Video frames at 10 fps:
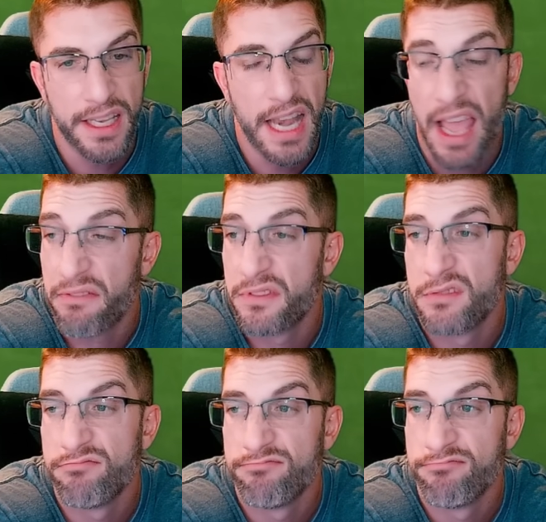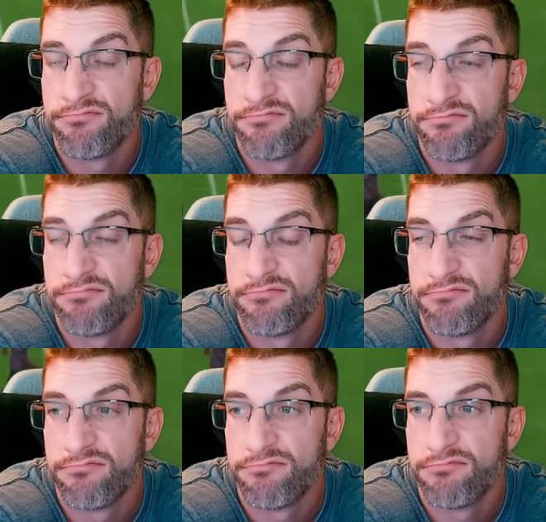left.
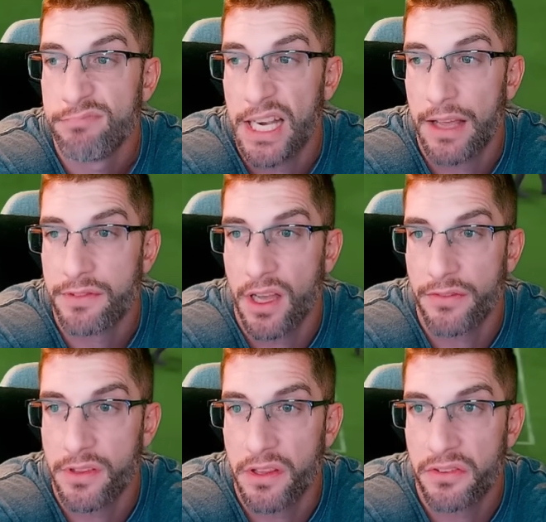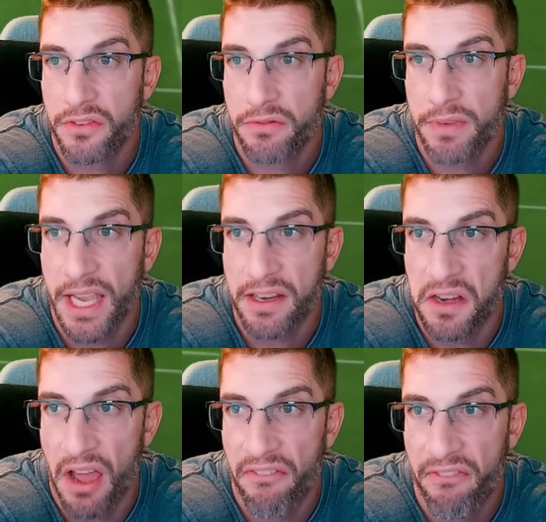He left after this. He had
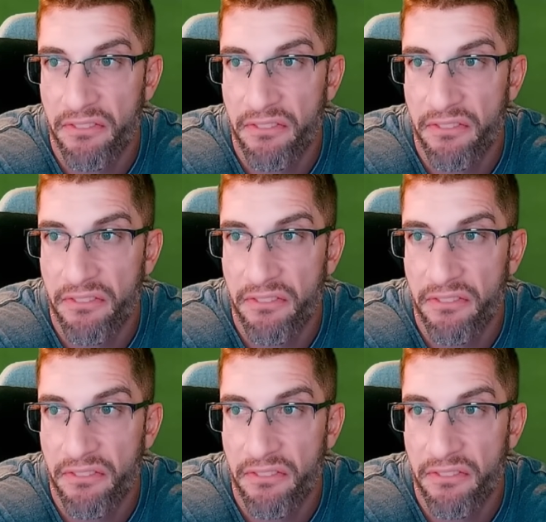enough.